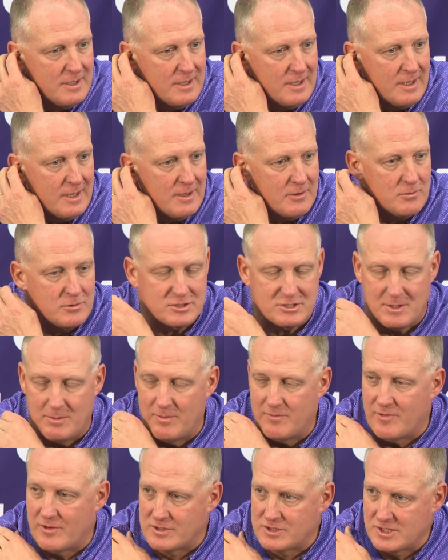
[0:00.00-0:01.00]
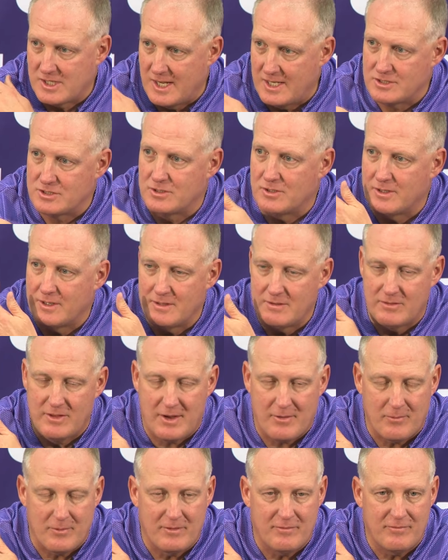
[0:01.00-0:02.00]
uh, with some of our scheduling
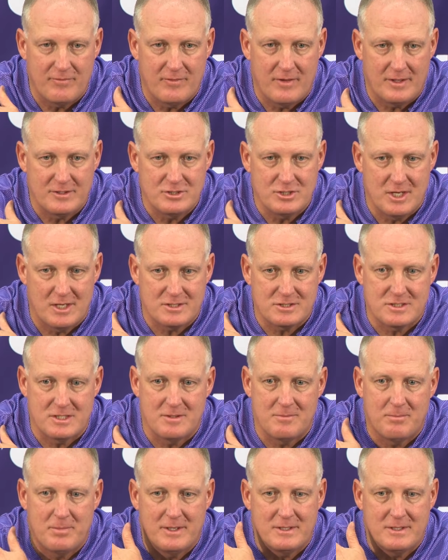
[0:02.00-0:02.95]
that we've adjusted.